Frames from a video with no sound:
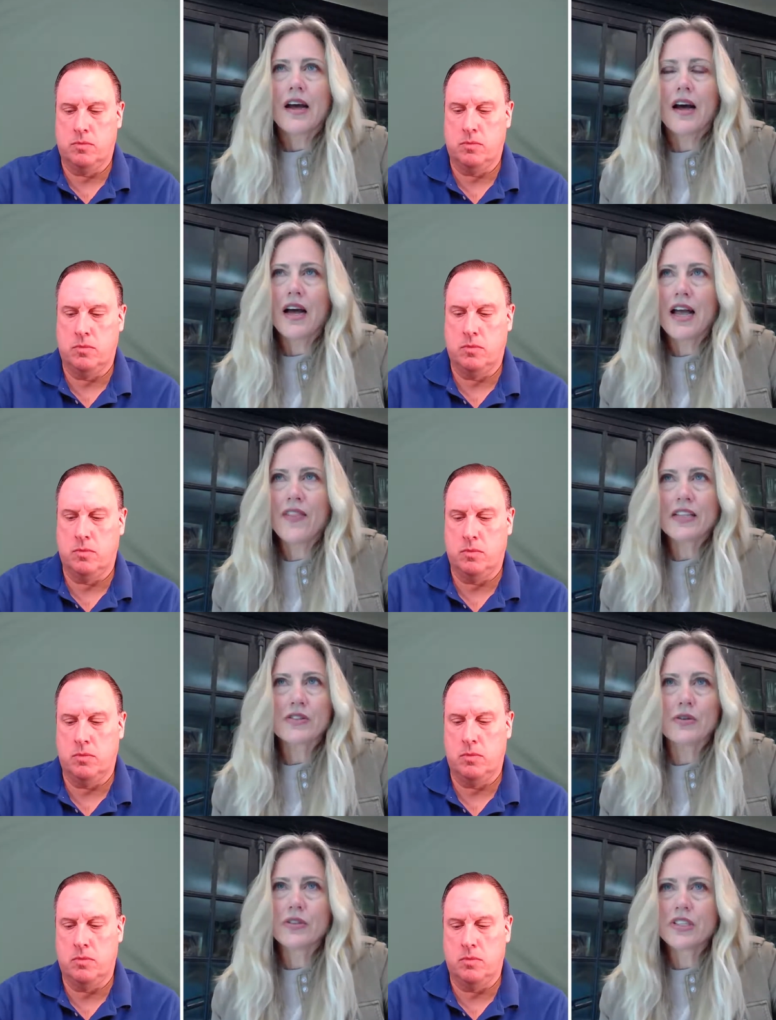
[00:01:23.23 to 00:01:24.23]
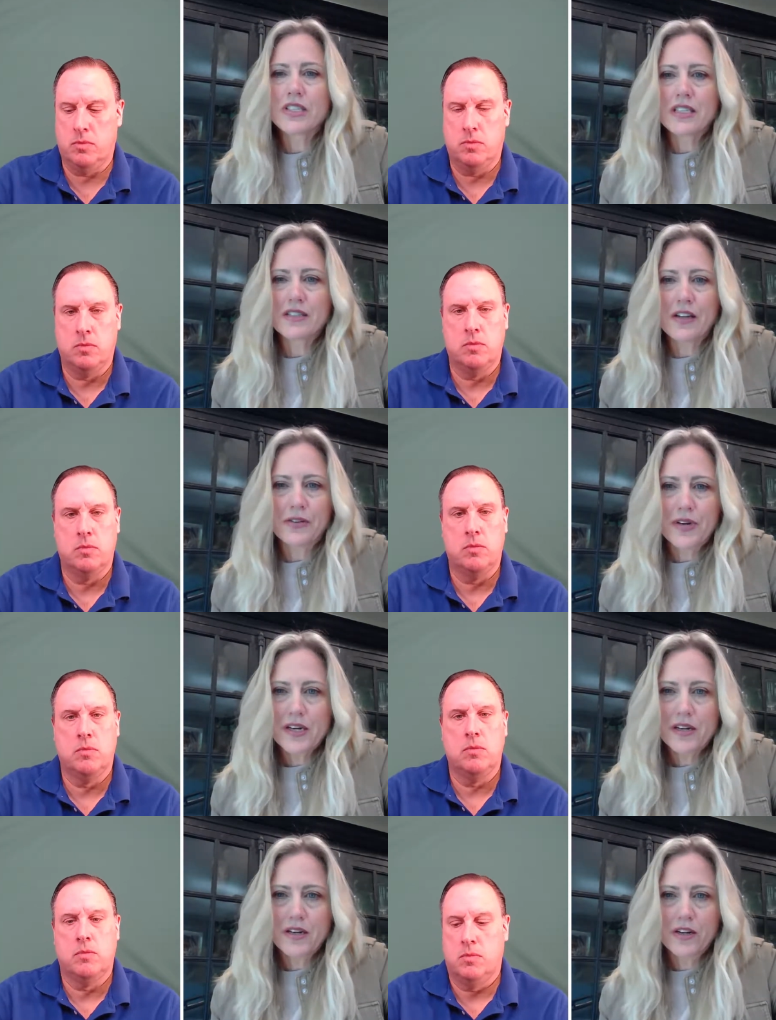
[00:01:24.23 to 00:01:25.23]
Speaker 1: uh, and that's only just
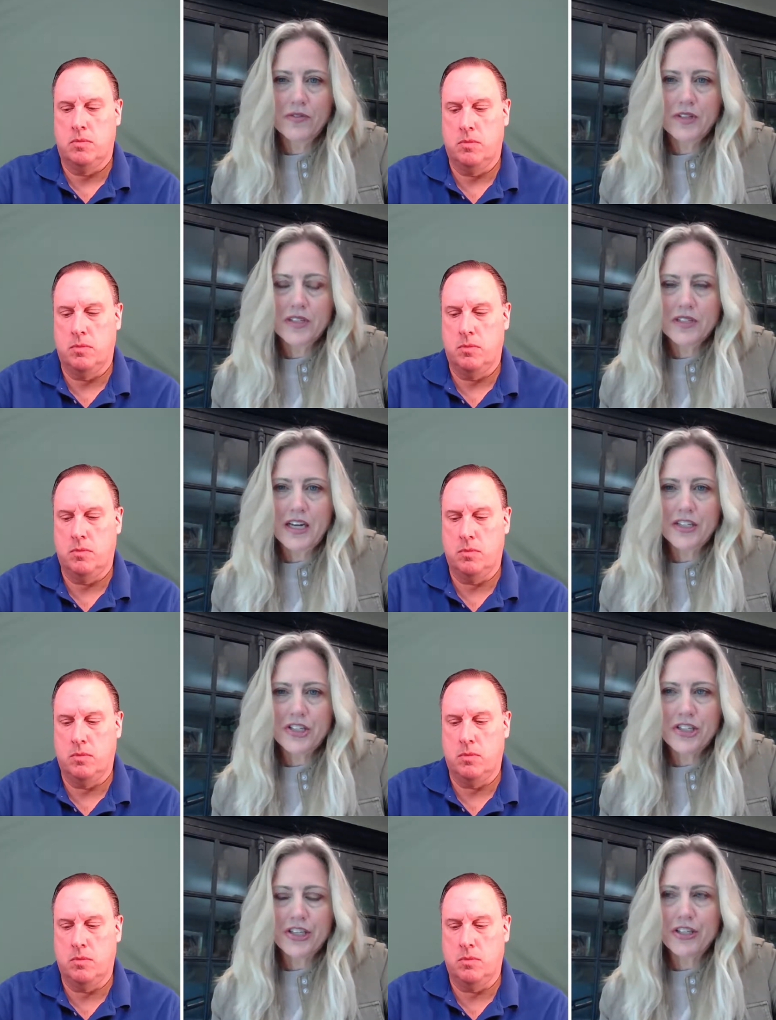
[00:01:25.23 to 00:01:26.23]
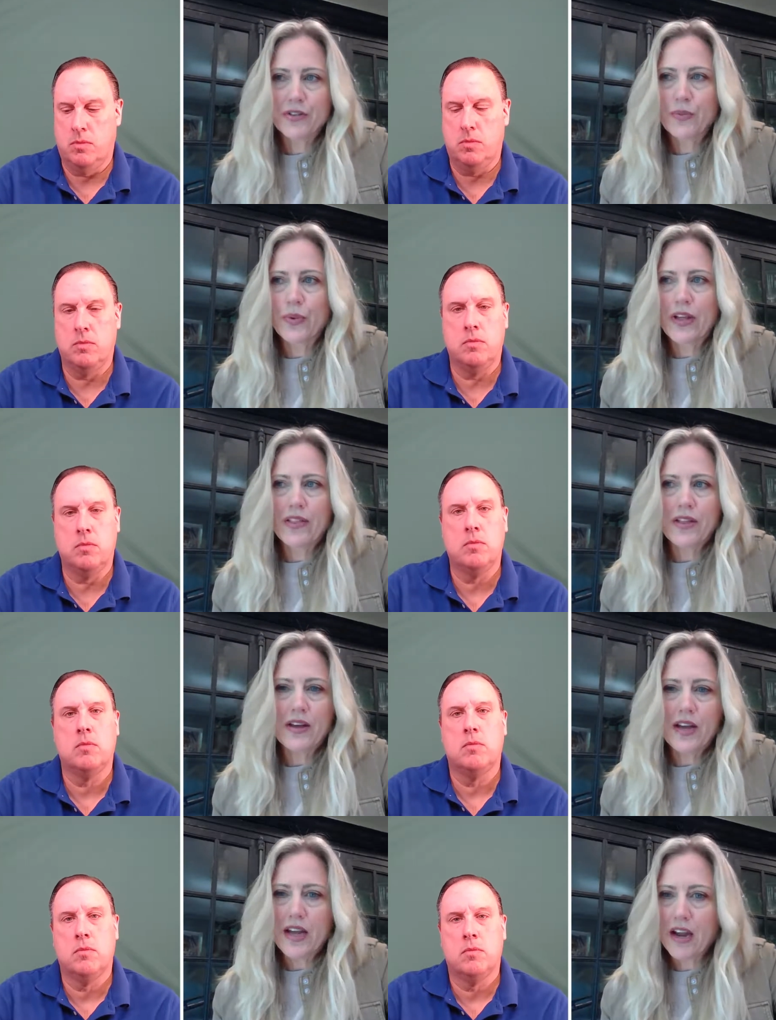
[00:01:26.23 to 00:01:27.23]
accelerated over this last year with
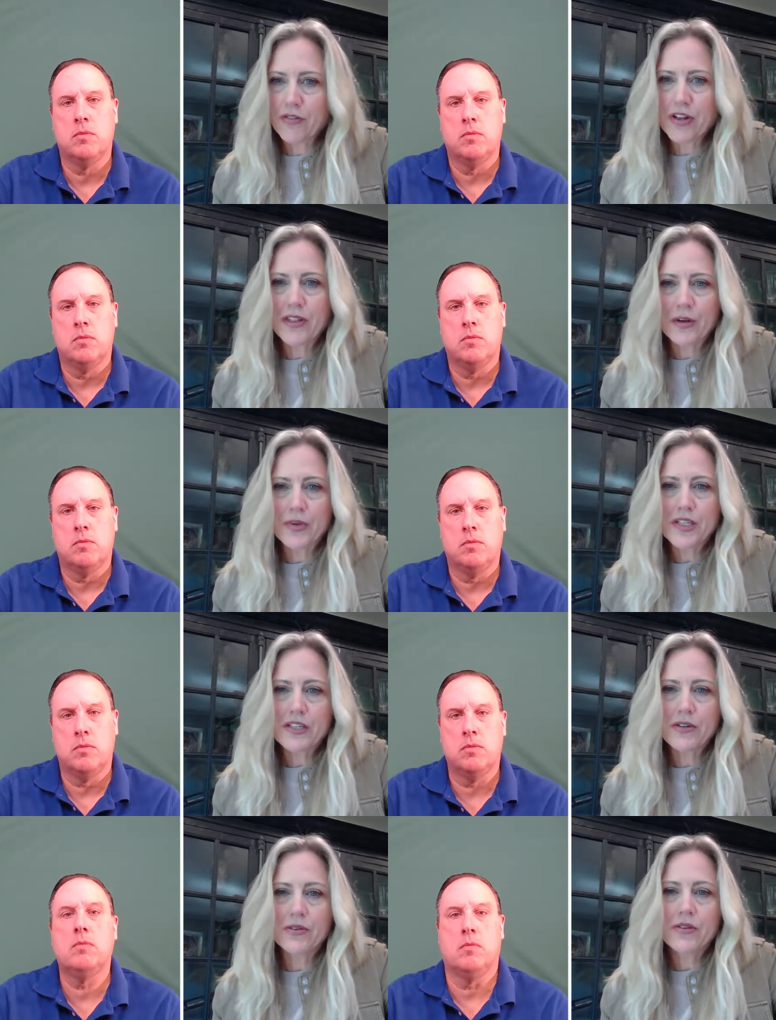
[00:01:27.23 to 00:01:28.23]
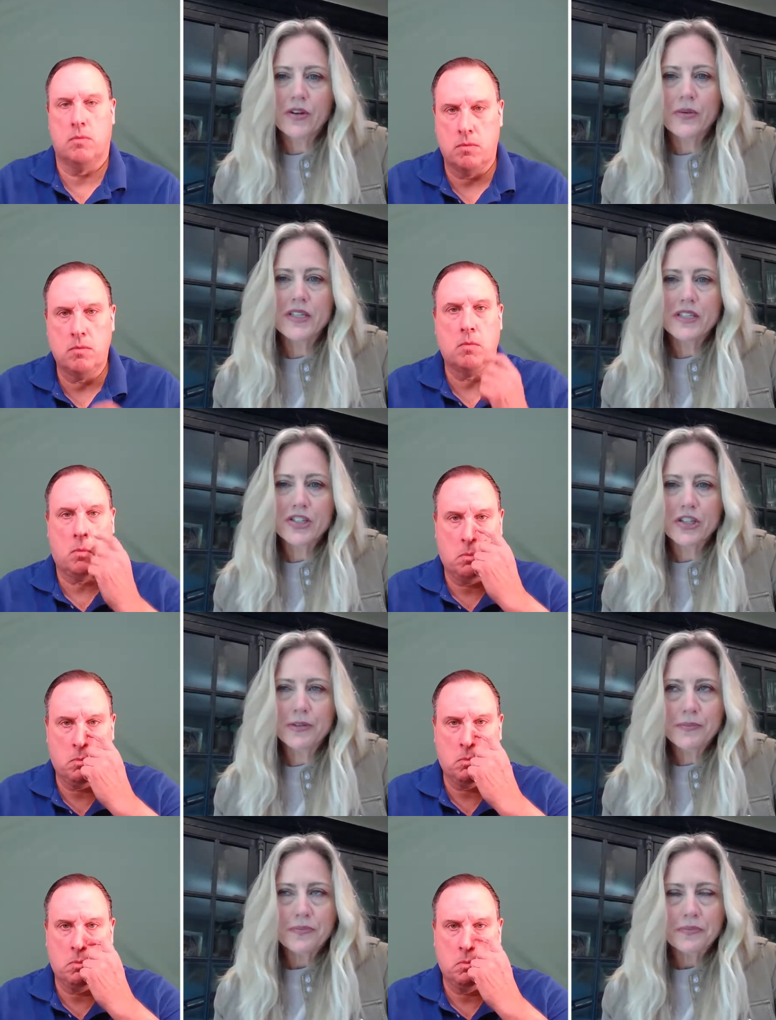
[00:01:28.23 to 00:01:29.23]
everything we do going
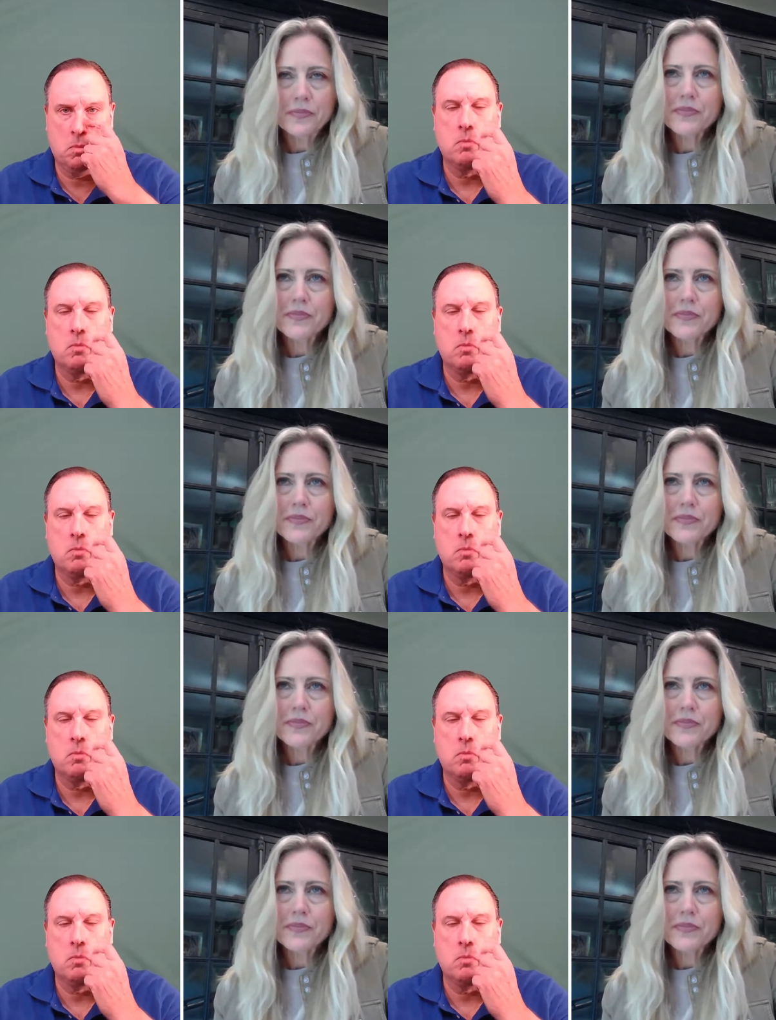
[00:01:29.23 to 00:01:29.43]
digital.